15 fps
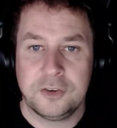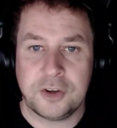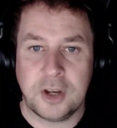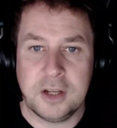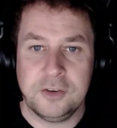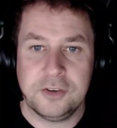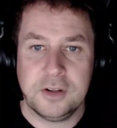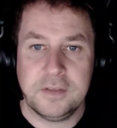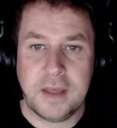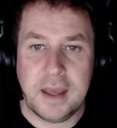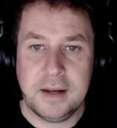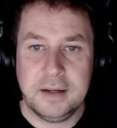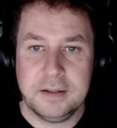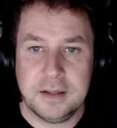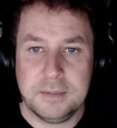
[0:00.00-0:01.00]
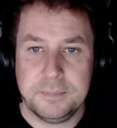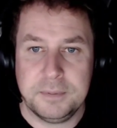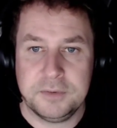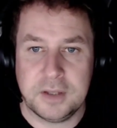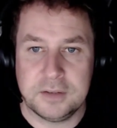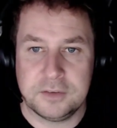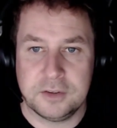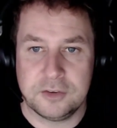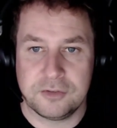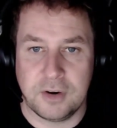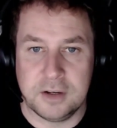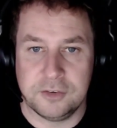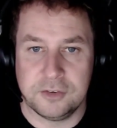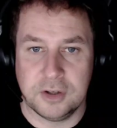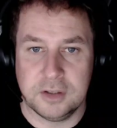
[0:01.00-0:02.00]
changing the LED percentage
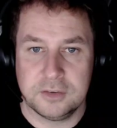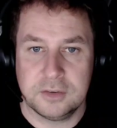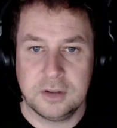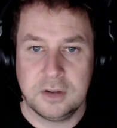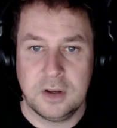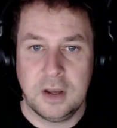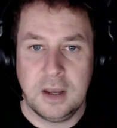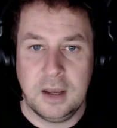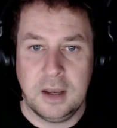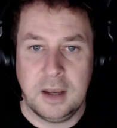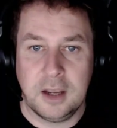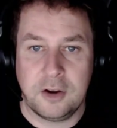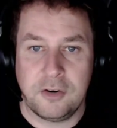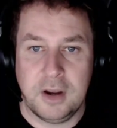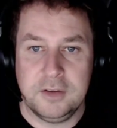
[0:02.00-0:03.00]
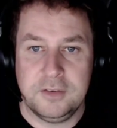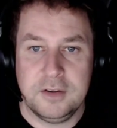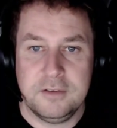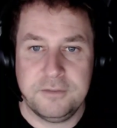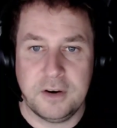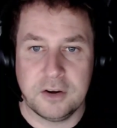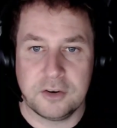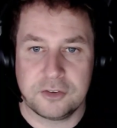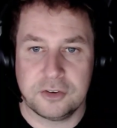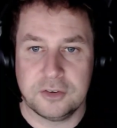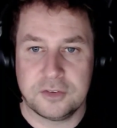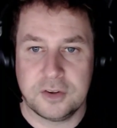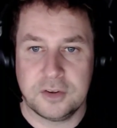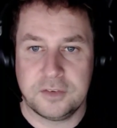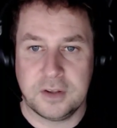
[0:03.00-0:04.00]
ranges, and creating
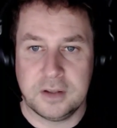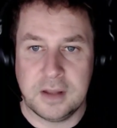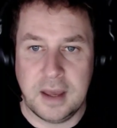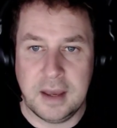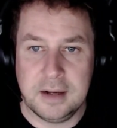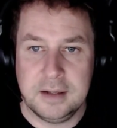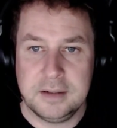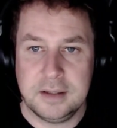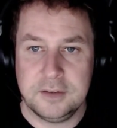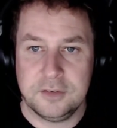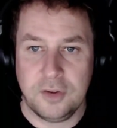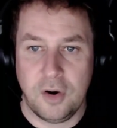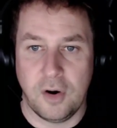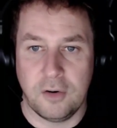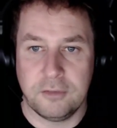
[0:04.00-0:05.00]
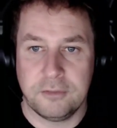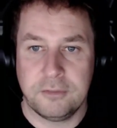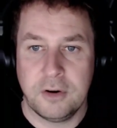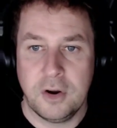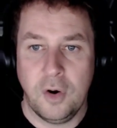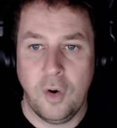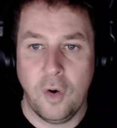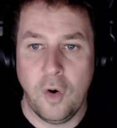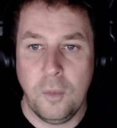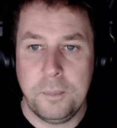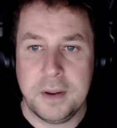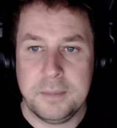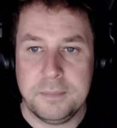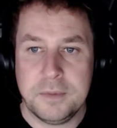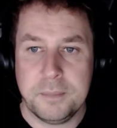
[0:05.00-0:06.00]
functions to turn the LEDs off or
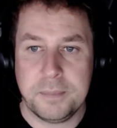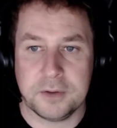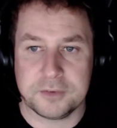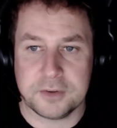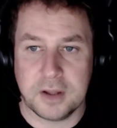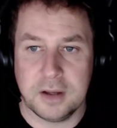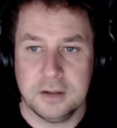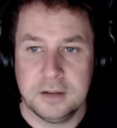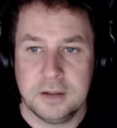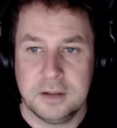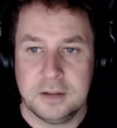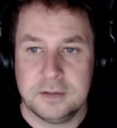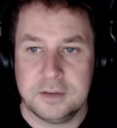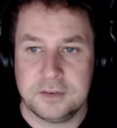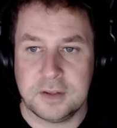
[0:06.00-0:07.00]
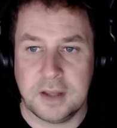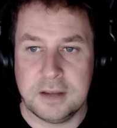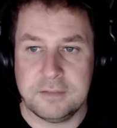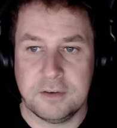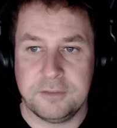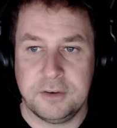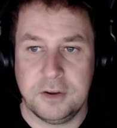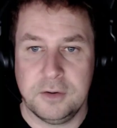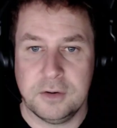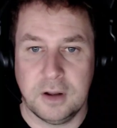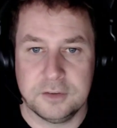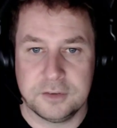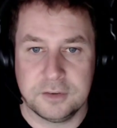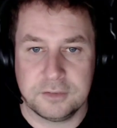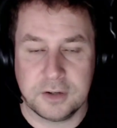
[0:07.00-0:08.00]
beep the buzzer to save a few
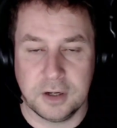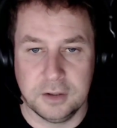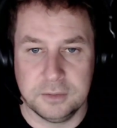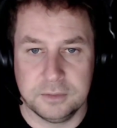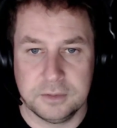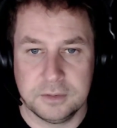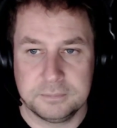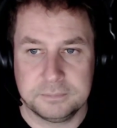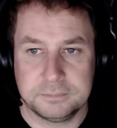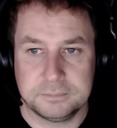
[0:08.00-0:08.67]
lines of code.